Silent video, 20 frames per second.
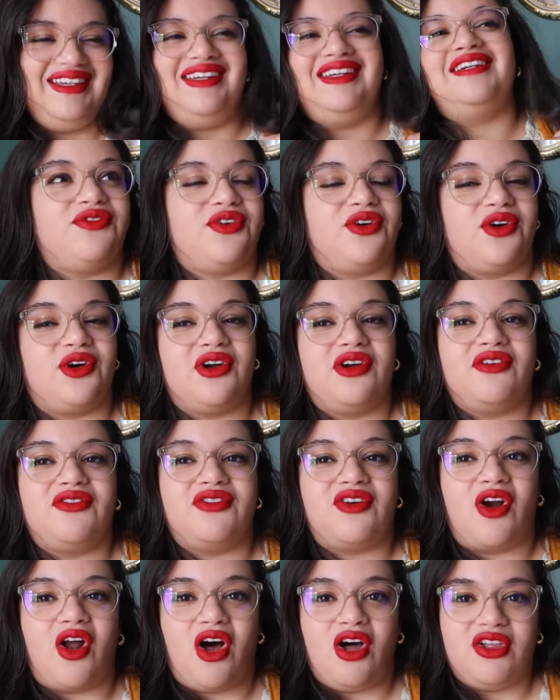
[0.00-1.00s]

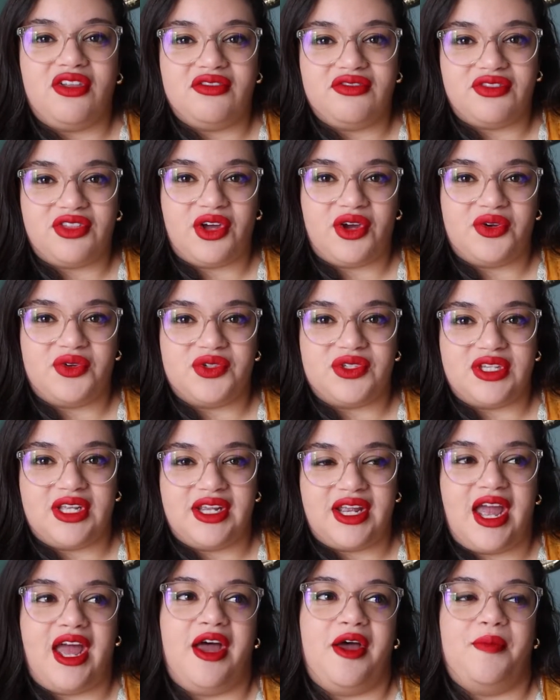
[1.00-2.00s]
For all of those,
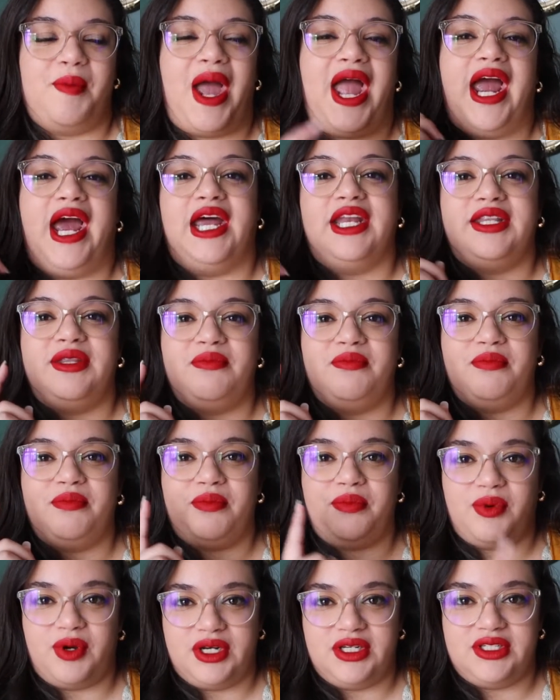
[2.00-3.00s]
like, I had them
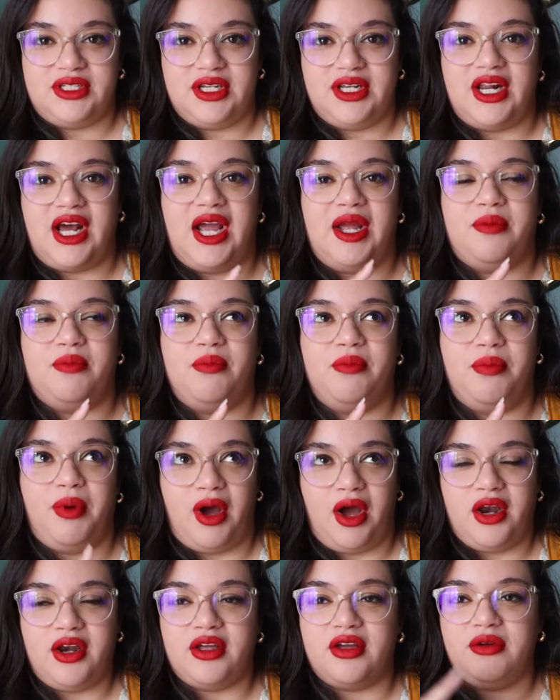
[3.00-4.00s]
printed. I
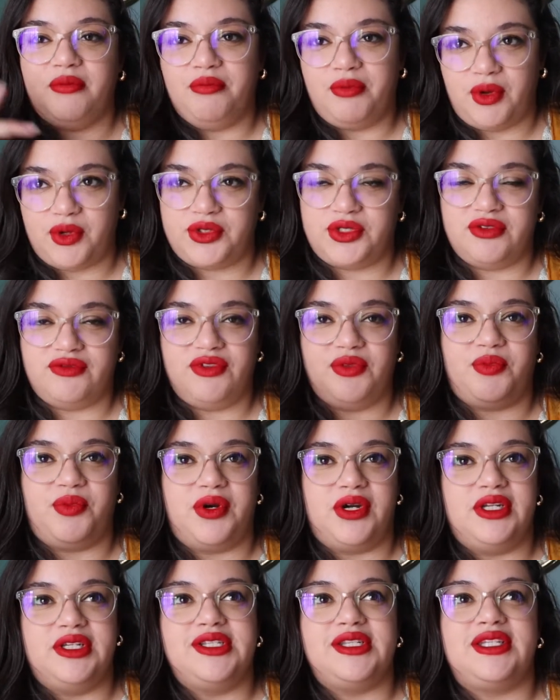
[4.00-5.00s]
bought most of the
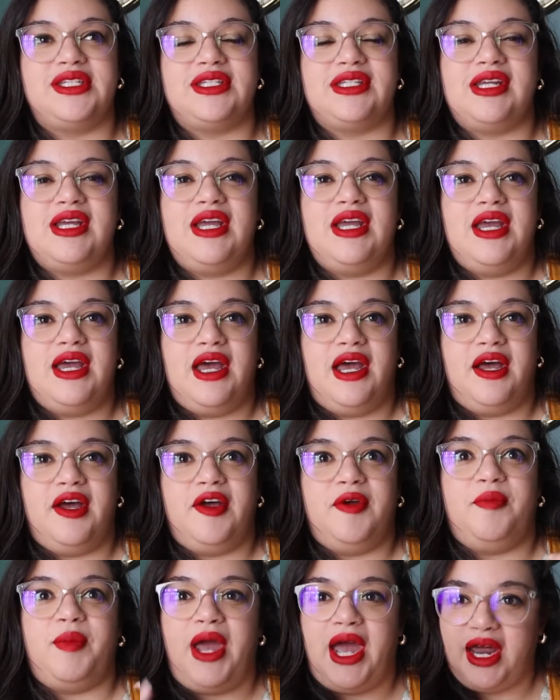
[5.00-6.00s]
prints,
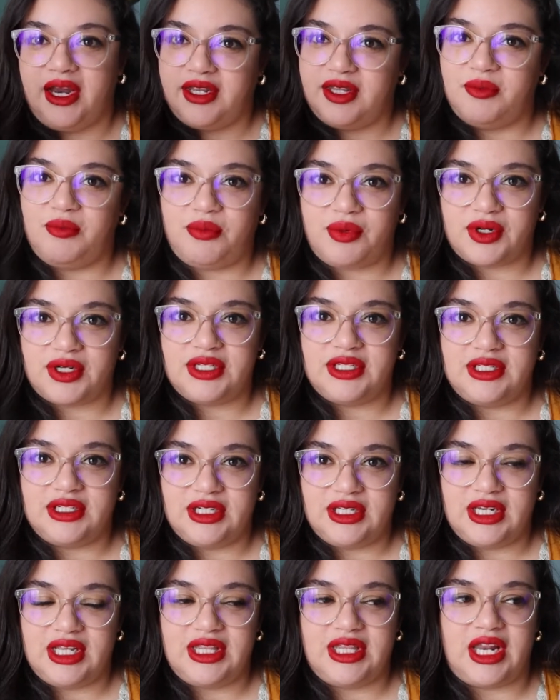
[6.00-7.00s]
had them
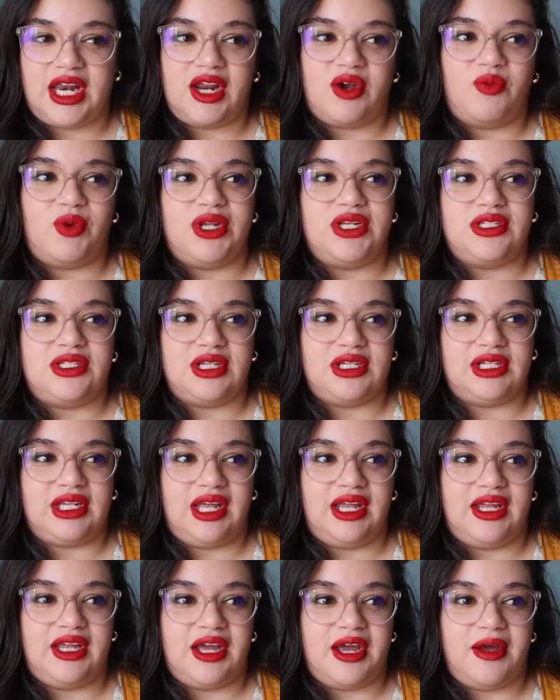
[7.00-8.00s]
printed, and then I went to,
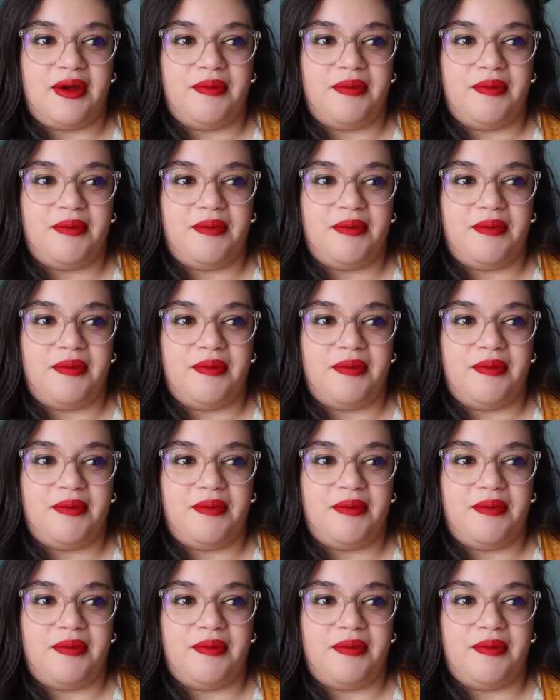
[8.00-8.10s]
like,